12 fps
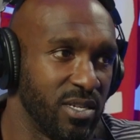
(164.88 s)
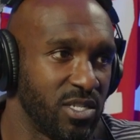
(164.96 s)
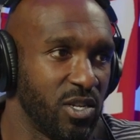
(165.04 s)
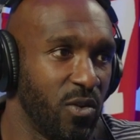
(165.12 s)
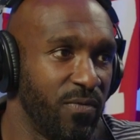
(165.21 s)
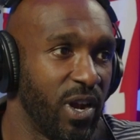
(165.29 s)

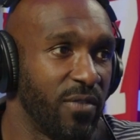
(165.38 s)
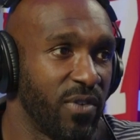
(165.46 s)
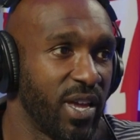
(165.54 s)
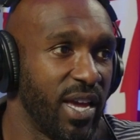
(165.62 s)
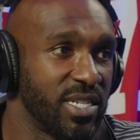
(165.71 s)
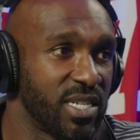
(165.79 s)
show
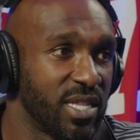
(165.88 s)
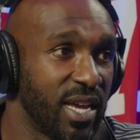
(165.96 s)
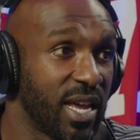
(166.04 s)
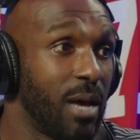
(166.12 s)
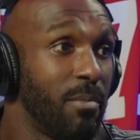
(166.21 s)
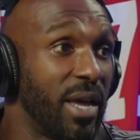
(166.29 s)
verification
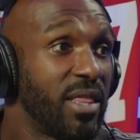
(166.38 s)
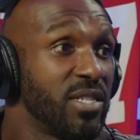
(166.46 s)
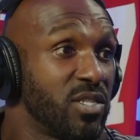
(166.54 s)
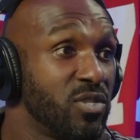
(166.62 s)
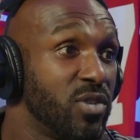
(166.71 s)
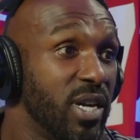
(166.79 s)
like I'm at
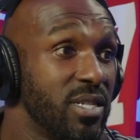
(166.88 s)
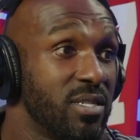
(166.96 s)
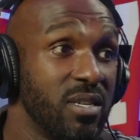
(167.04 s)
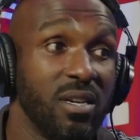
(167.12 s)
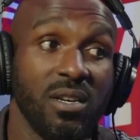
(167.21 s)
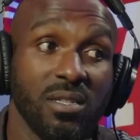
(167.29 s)
this address,
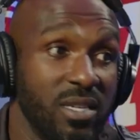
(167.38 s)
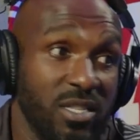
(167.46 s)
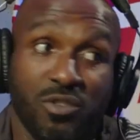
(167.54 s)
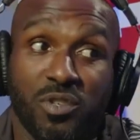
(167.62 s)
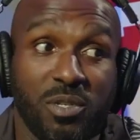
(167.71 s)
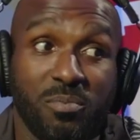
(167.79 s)
then
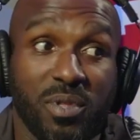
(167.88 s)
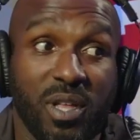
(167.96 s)
you couldn't